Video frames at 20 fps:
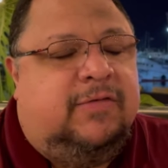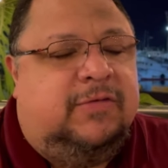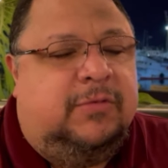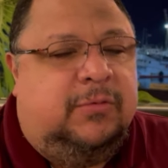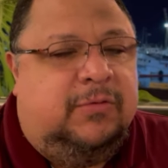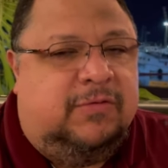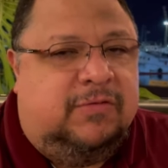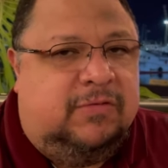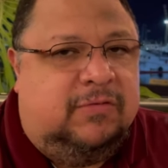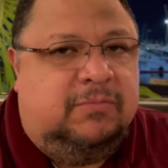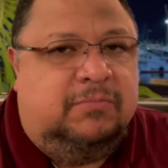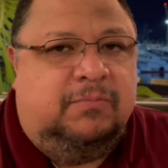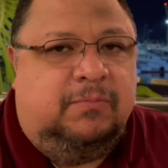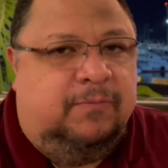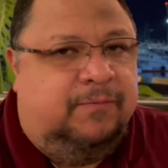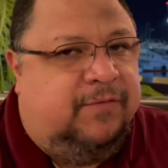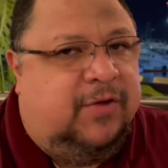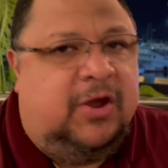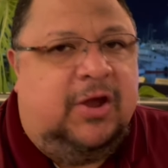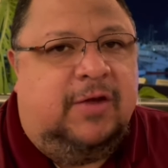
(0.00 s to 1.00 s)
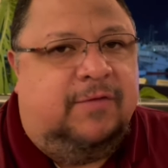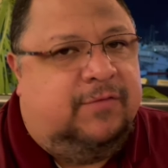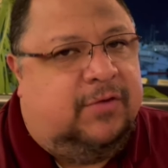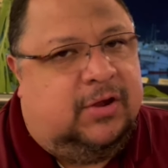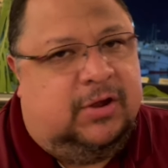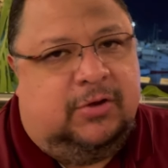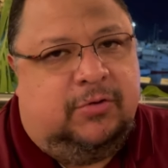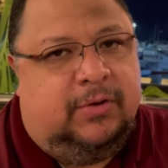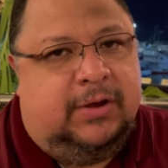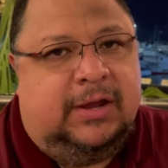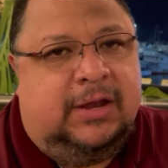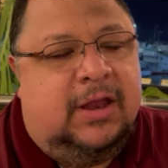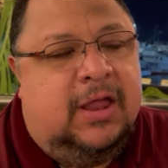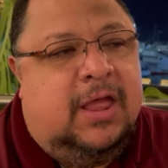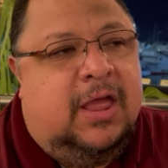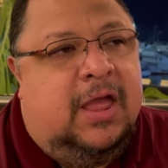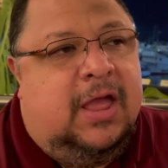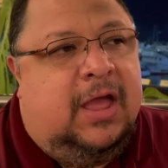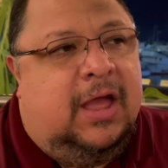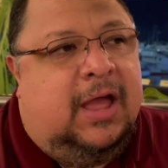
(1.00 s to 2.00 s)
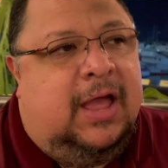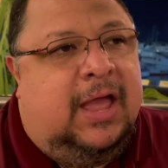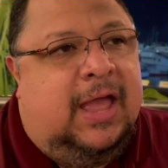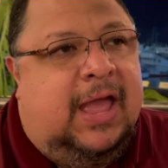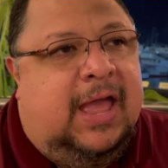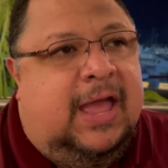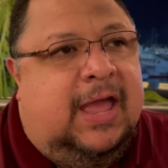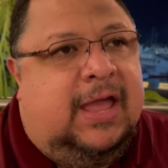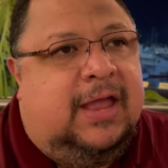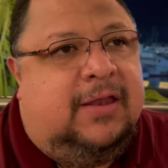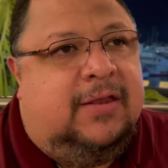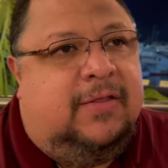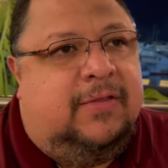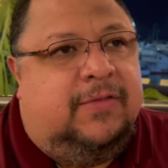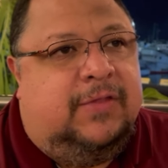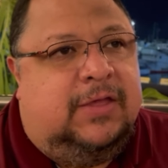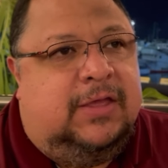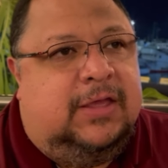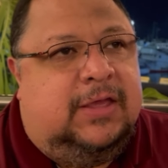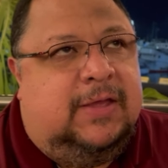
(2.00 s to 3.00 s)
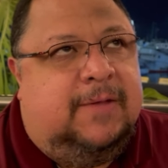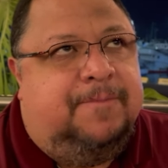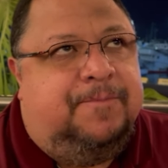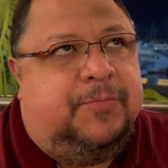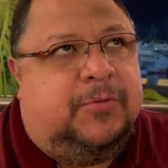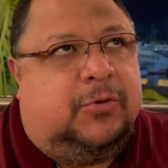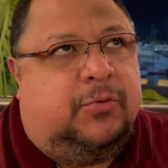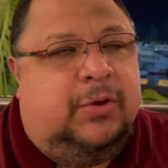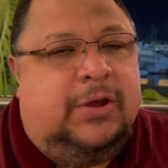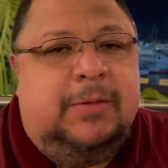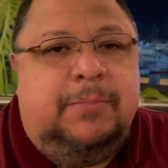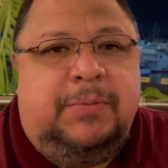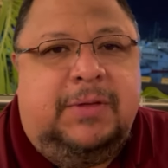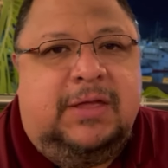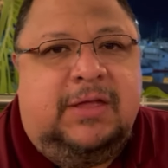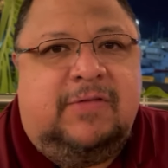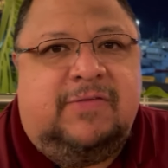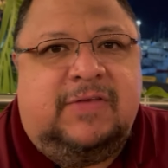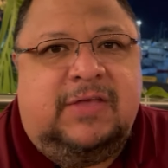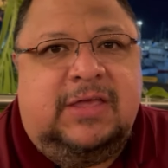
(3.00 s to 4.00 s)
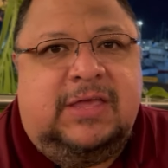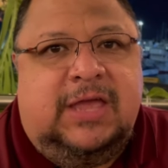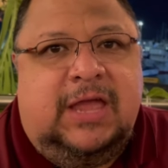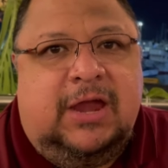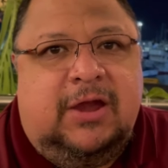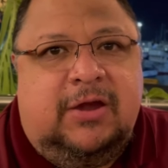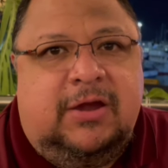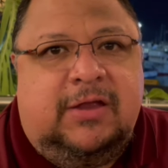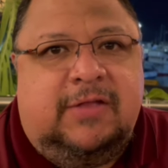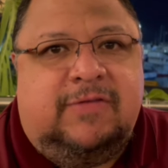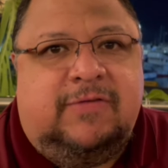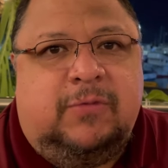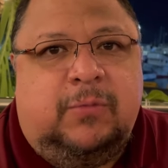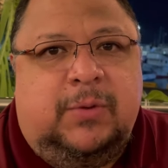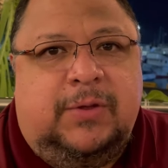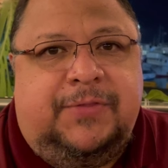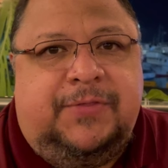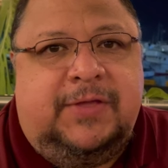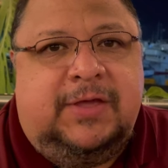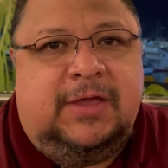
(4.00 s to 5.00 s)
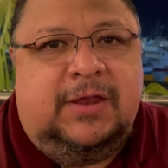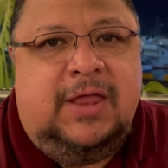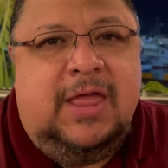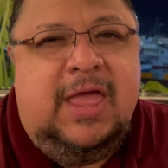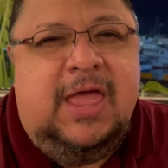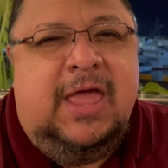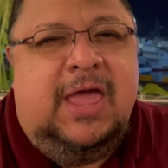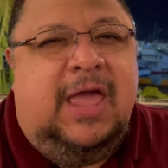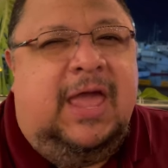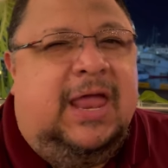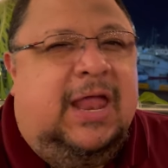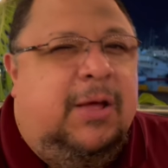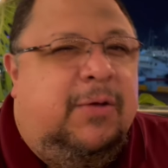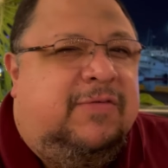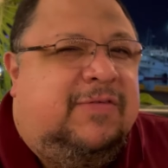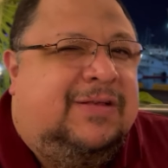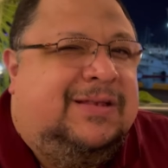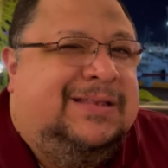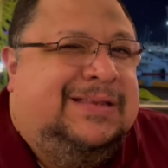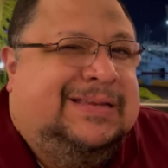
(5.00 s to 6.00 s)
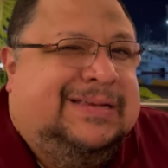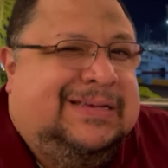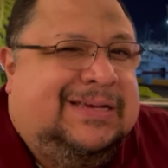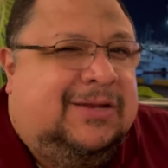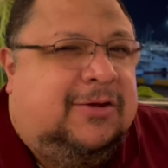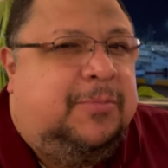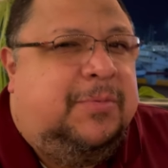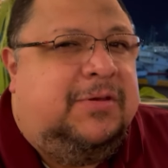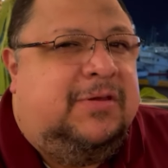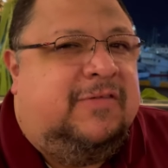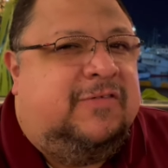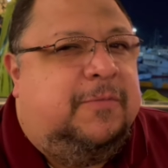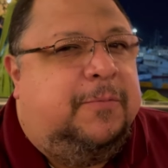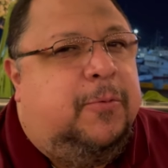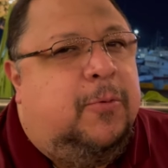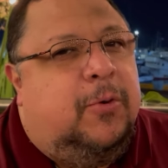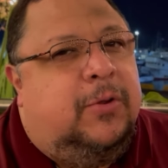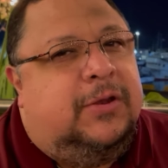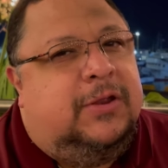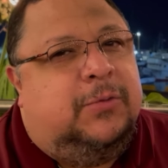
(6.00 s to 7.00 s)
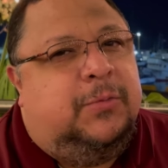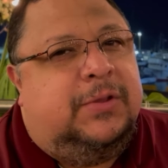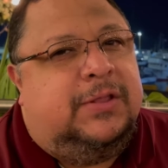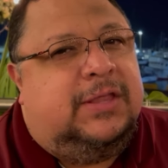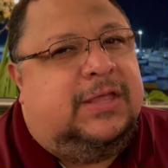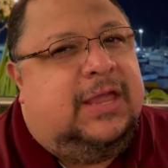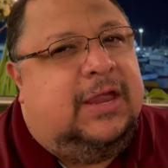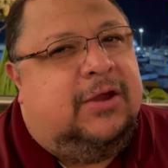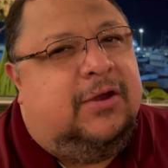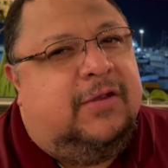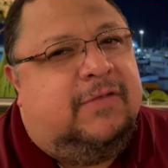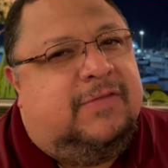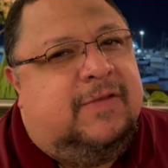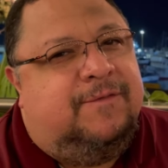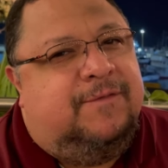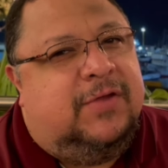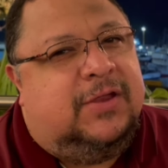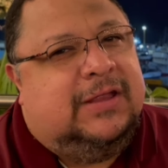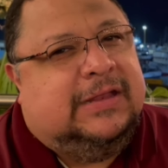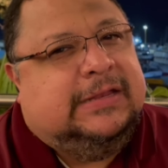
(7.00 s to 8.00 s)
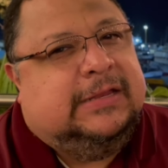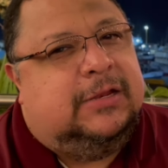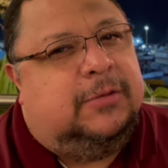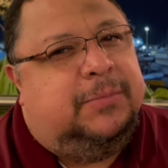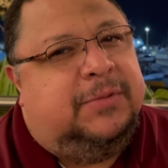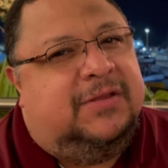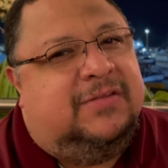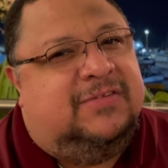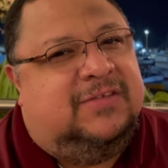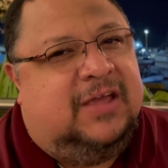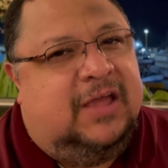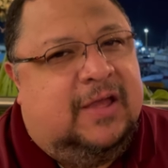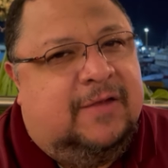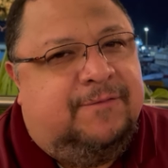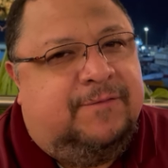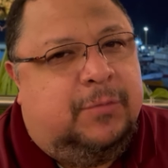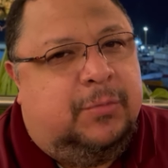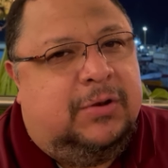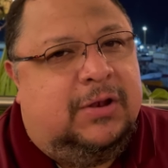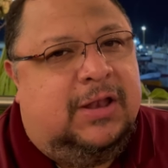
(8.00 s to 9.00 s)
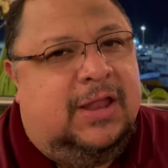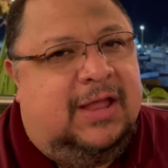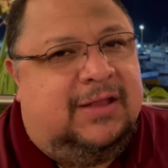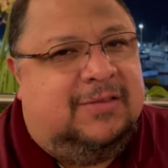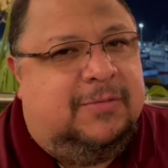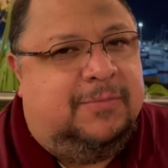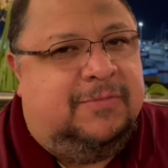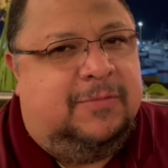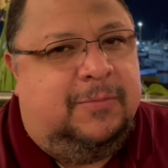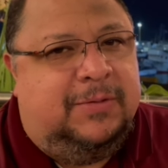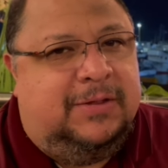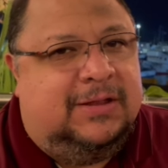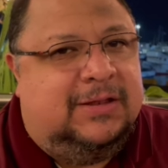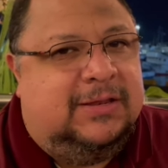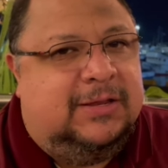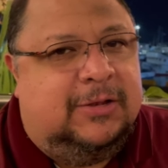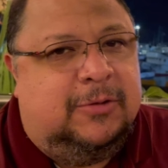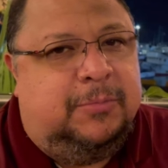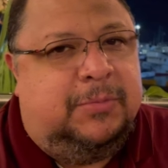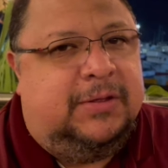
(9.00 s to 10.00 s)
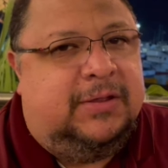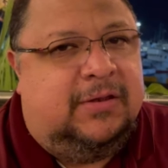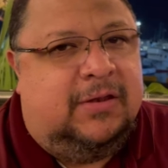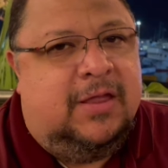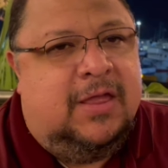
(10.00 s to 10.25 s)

it was very very great. I had the green beans and carrots with it, and I was a little bit disappointed with the carrots. They felt a little bit tough. I would have liked them to be a little bit